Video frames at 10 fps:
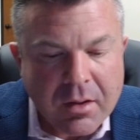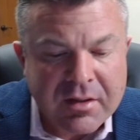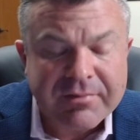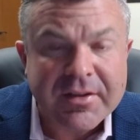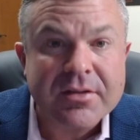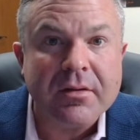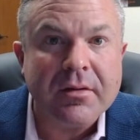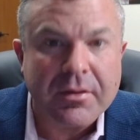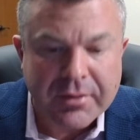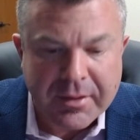Conventional
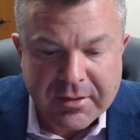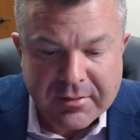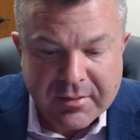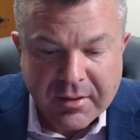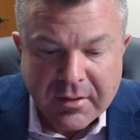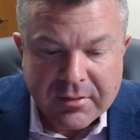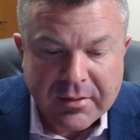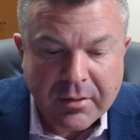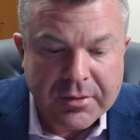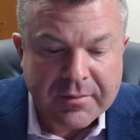loan limits.
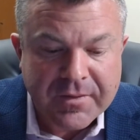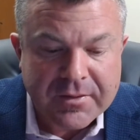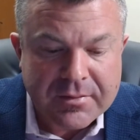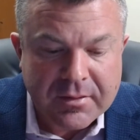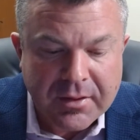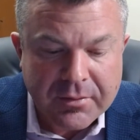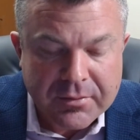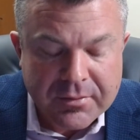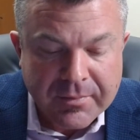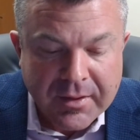So with the conventional
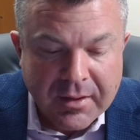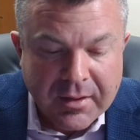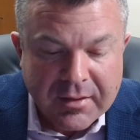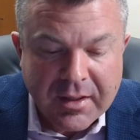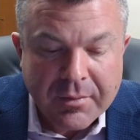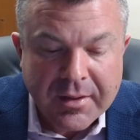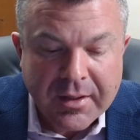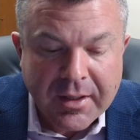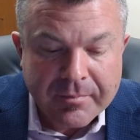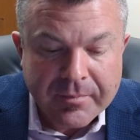loans, they went
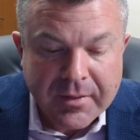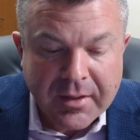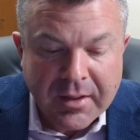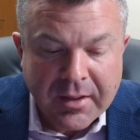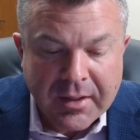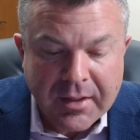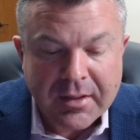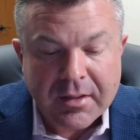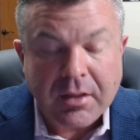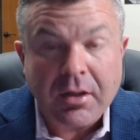up a
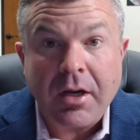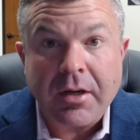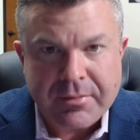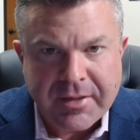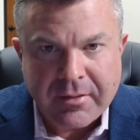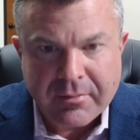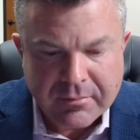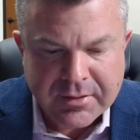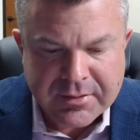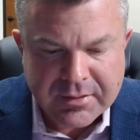large amount,
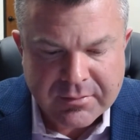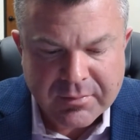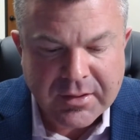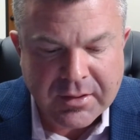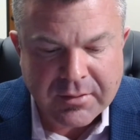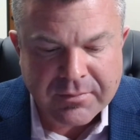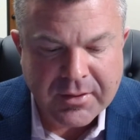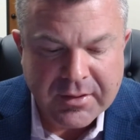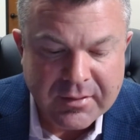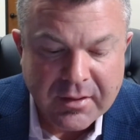which is really good
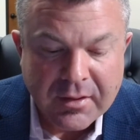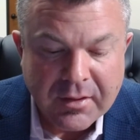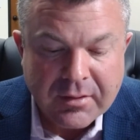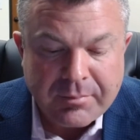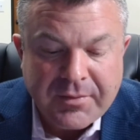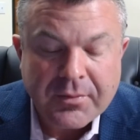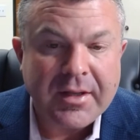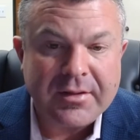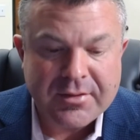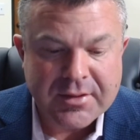for us before
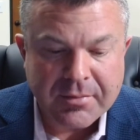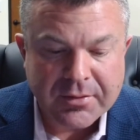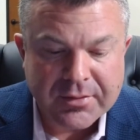it hits jumbo.